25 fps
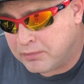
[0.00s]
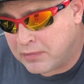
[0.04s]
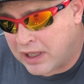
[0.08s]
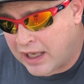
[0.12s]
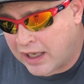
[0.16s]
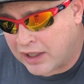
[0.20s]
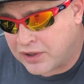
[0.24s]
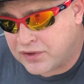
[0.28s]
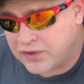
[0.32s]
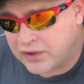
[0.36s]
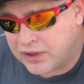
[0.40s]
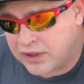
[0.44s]

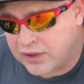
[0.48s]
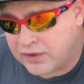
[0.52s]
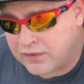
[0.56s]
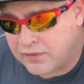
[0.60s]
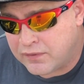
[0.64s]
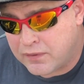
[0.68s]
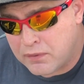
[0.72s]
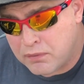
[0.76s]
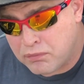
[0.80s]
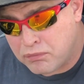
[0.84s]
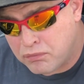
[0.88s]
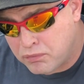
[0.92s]
Actually,
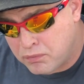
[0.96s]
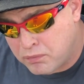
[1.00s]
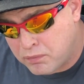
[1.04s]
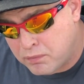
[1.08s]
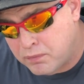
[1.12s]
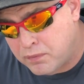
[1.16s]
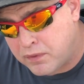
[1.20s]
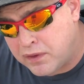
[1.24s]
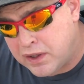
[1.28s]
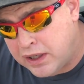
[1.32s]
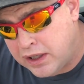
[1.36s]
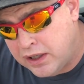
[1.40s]

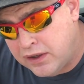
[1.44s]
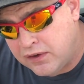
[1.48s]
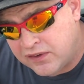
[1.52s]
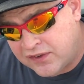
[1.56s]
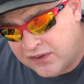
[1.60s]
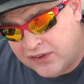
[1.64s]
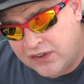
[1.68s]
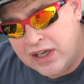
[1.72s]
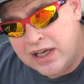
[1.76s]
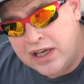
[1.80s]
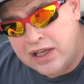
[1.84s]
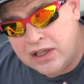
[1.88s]

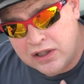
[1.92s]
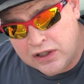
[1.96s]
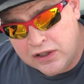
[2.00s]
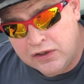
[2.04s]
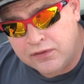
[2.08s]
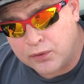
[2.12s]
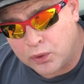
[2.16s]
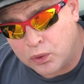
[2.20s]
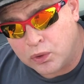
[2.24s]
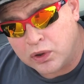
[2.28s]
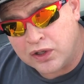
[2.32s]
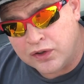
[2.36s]
seeing the
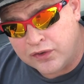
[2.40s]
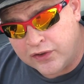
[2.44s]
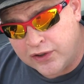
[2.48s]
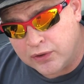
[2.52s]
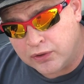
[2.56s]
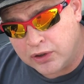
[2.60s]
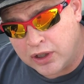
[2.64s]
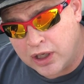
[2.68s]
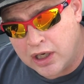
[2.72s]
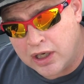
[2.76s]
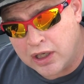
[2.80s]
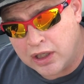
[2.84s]
full conceal
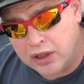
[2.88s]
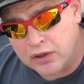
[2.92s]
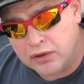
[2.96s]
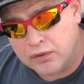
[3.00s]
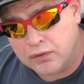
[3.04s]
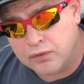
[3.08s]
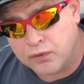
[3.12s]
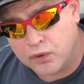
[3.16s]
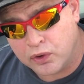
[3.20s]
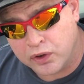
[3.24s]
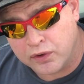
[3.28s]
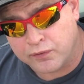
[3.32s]
gun
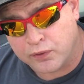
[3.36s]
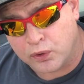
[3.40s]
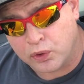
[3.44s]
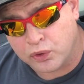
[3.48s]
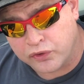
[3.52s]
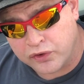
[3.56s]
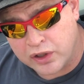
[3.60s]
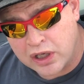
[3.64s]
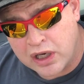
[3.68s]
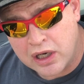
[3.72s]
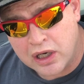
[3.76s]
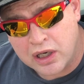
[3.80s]
for the
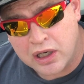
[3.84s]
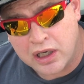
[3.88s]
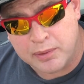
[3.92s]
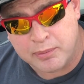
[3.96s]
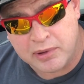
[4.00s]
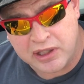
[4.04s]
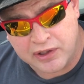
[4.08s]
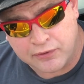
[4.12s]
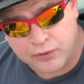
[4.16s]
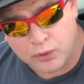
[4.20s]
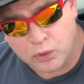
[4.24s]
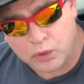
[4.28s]
first time
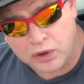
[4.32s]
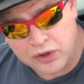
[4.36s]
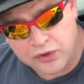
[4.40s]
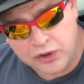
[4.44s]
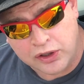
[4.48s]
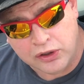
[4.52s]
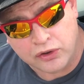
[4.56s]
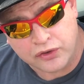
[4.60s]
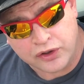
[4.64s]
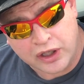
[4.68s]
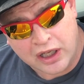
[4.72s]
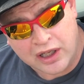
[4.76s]
and the
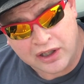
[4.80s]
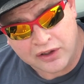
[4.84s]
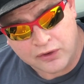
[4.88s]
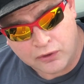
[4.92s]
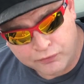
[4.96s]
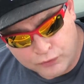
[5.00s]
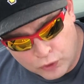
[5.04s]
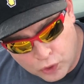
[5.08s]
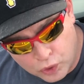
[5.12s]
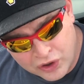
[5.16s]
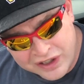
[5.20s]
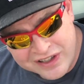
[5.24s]

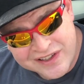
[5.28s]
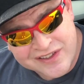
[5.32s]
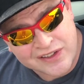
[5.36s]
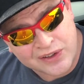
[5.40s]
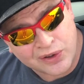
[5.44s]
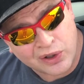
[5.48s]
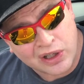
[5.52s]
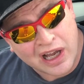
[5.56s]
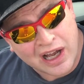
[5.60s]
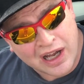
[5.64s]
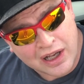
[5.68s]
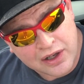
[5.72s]
full
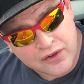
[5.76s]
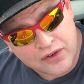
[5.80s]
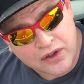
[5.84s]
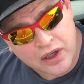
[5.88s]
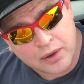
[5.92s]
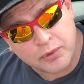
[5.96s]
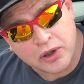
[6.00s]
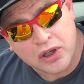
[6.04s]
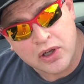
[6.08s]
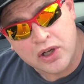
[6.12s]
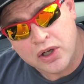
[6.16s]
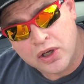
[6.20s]
conceal
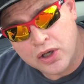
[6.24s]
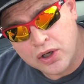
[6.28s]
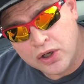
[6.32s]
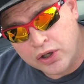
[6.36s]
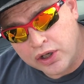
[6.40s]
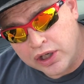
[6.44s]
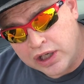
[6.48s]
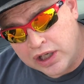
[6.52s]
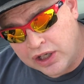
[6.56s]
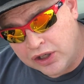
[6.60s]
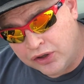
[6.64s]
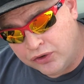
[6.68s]
concept
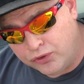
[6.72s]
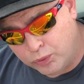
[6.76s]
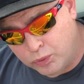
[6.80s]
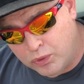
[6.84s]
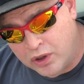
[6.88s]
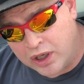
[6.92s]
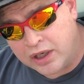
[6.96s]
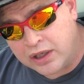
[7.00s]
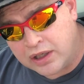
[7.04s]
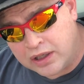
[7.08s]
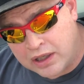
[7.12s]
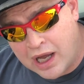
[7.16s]
is
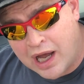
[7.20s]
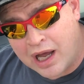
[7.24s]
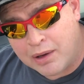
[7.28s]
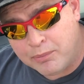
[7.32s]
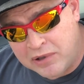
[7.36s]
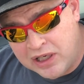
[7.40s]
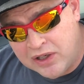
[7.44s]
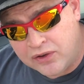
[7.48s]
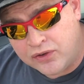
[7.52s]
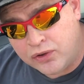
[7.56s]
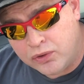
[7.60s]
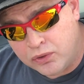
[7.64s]
what got
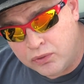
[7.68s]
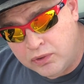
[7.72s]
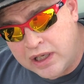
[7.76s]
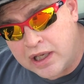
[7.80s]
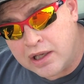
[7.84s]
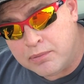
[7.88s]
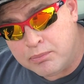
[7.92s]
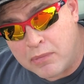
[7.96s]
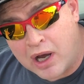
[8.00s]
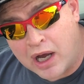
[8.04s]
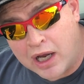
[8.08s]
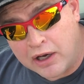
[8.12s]
me to
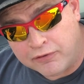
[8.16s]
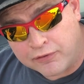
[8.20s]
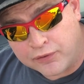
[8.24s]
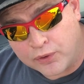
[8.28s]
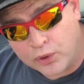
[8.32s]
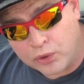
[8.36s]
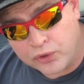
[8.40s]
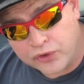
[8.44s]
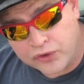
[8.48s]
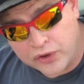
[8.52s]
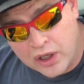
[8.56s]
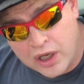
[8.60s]
get my
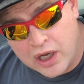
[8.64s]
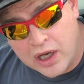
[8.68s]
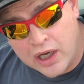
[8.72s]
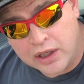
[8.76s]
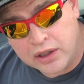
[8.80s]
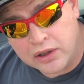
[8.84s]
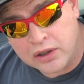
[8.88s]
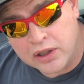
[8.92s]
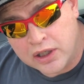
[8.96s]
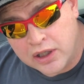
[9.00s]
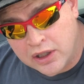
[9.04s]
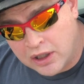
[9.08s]
first
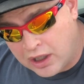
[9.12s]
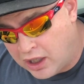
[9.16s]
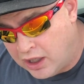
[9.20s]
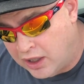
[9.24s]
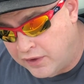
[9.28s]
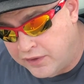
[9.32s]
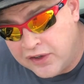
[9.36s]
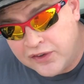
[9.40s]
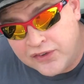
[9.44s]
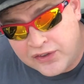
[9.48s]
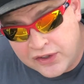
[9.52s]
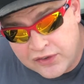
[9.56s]
gun.
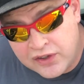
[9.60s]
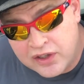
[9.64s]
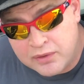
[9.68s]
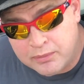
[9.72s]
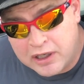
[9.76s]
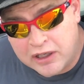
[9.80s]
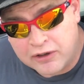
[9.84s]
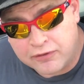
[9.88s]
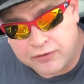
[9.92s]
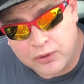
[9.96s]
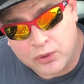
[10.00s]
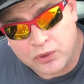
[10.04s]
This isn't
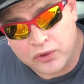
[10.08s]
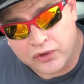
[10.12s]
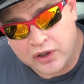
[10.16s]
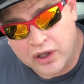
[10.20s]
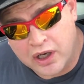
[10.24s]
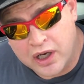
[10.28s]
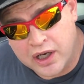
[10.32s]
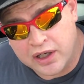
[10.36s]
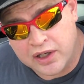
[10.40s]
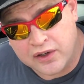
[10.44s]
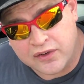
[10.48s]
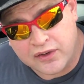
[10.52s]
my first
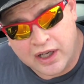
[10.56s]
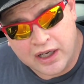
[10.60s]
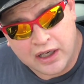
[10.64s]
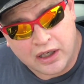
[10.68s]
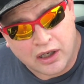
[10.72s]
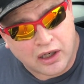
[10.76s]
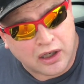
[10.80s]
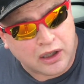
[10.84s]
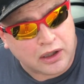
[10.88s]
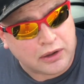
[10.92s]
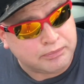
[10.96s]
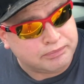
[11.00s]
gun. It's like
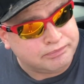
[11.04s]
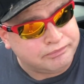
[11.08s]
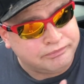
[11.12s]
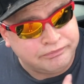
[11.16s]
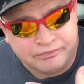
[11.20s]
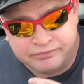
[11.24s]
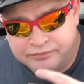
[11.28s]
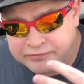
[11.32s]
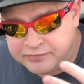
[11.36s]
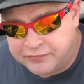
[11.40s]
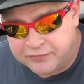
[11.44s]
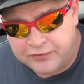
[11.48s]
our
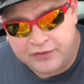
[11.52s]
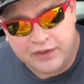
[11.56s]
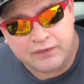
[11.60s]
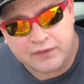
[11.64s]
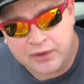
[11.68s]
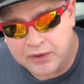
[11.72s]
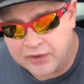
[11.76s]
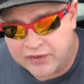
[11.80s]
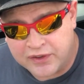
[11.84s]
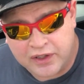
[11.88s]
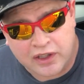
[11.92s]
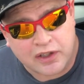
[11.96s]
5th
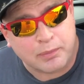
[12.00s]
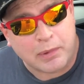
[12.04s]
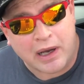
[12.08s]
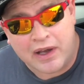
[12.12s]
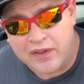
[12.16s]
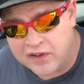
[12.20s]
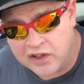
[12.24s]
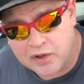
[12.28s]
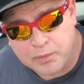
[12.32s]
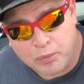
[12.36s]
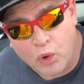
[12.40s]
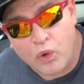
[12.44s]
or 6th by
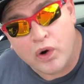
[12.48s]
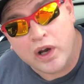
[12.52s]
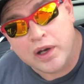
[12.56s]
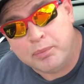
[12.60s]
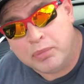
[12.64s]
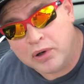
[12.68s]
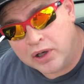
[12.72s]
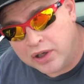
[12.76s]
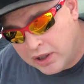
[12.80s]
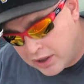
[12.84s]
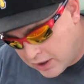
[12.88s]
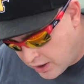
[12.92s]
this point, but